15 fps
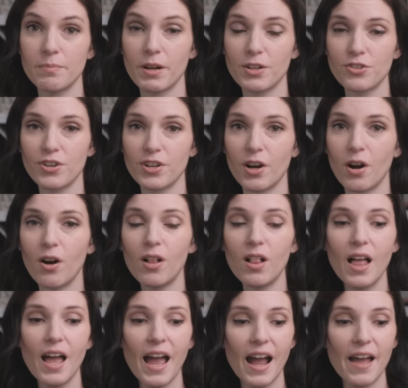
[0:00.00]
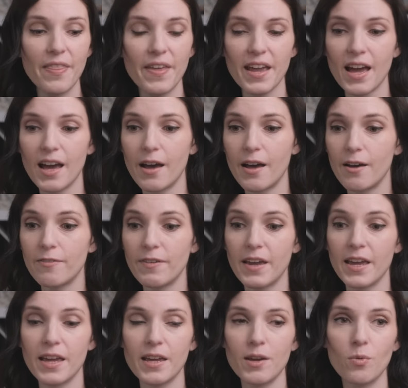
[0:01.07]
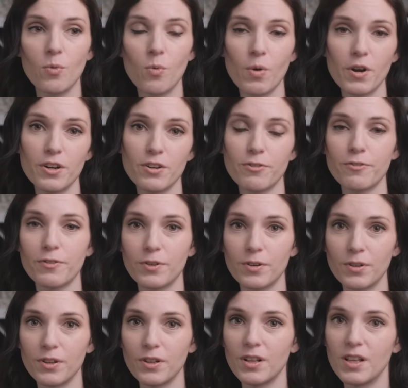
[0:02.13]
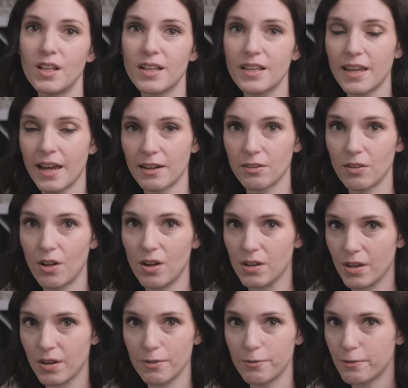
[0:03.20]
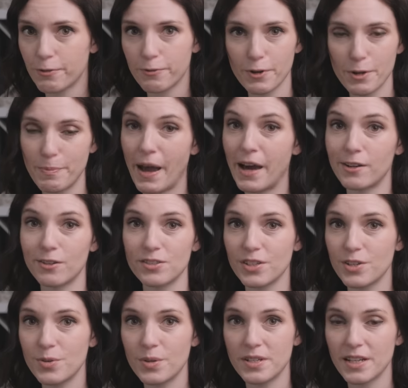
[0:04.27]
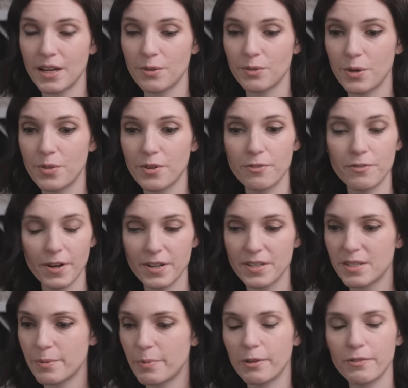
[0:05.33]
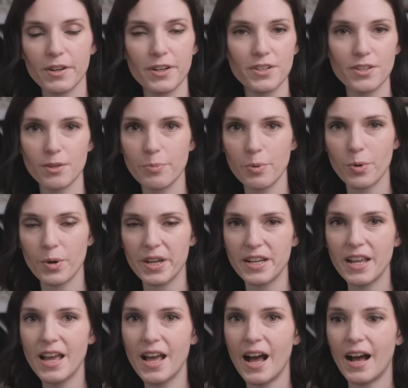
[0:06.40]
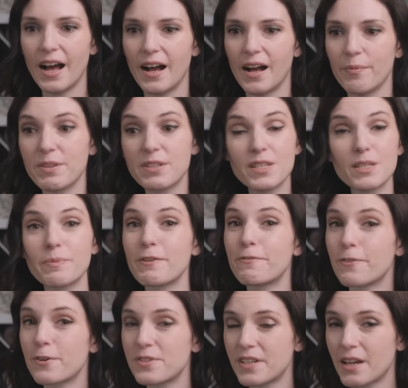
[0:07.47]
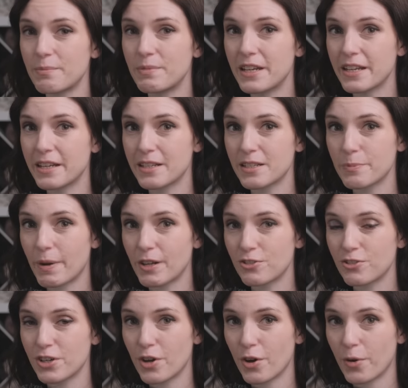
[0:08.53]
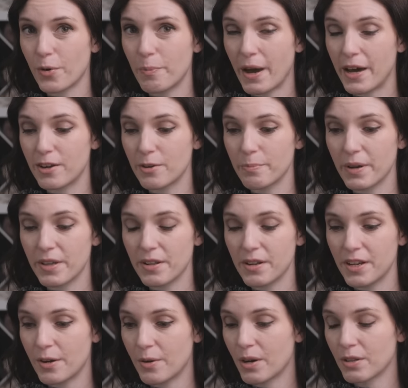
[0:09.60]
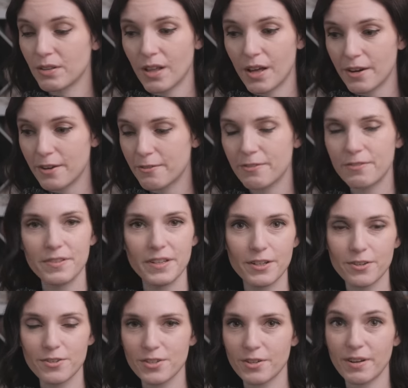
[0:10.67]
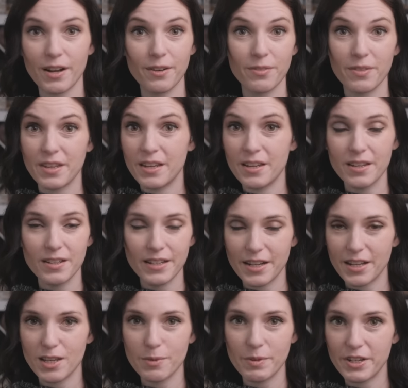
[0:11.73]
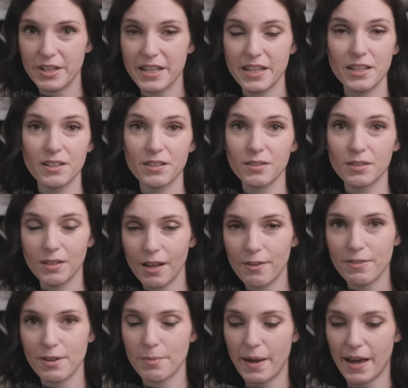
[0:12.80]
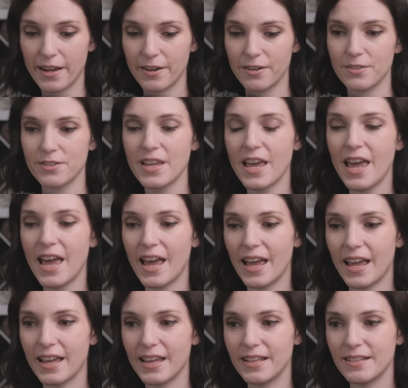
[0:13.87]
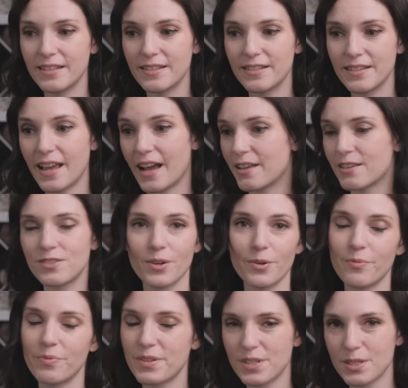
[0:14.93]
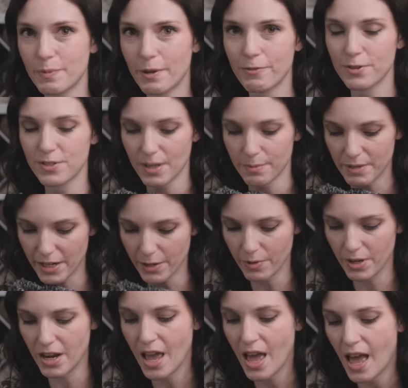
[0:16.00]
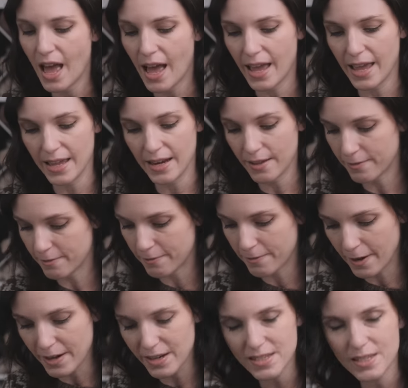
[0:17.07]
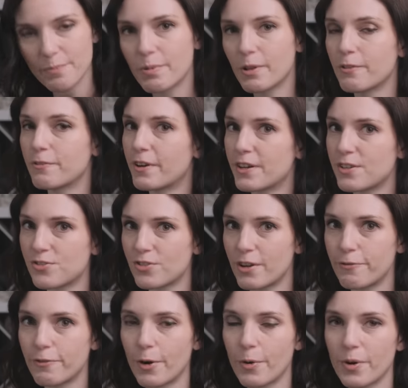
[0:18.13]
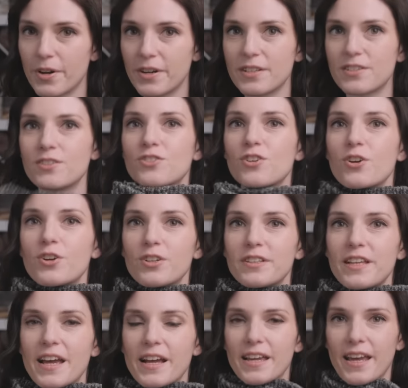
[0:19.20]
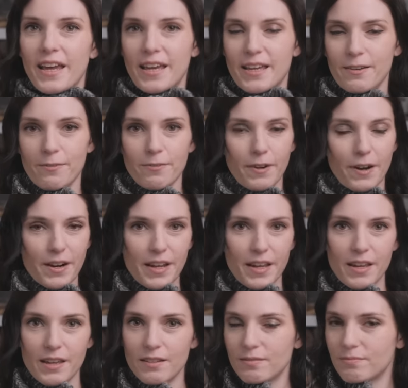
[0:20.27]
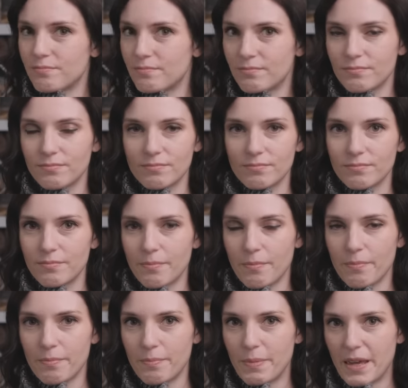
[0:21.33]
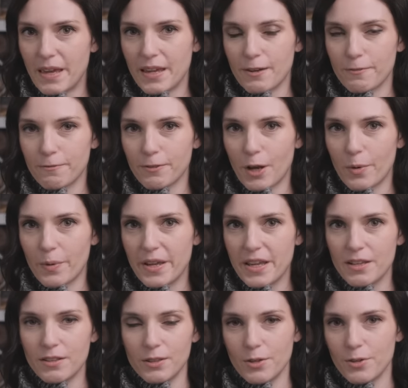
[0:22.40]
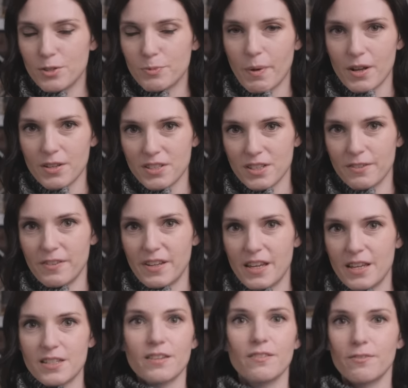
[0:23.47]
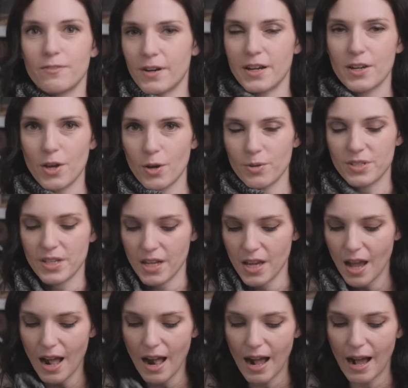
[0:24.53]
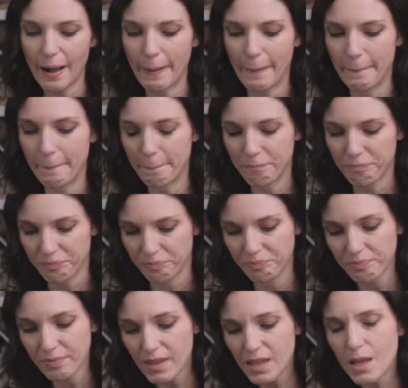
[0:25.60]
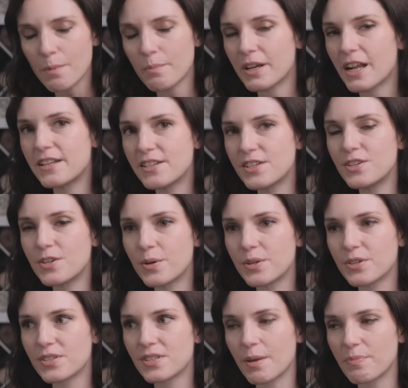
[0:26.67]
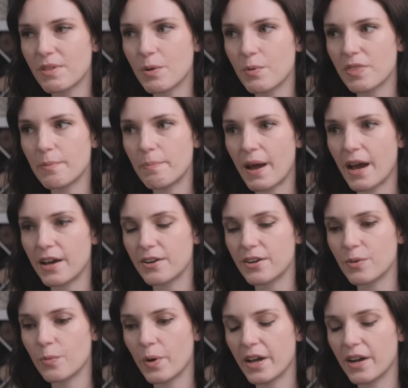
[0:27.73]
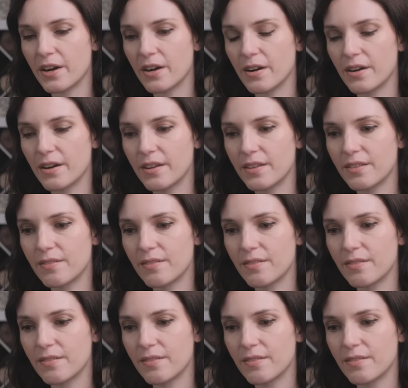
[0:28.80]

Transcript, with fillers: Montreal, and they have a wonderful catalog of free patterns that you can download. They're very simple, very to the point. Um, this is my first time knitting in Espace Tricot pattern, but you know, a lot of knitters around the knitting community love their patterns. And yeah, so this is my first time knitting one and very simple, very straightforward. It's a turtleneck and very big and flowy, loose, positive ease, very cozy. Um, but I did notice something with the pattern where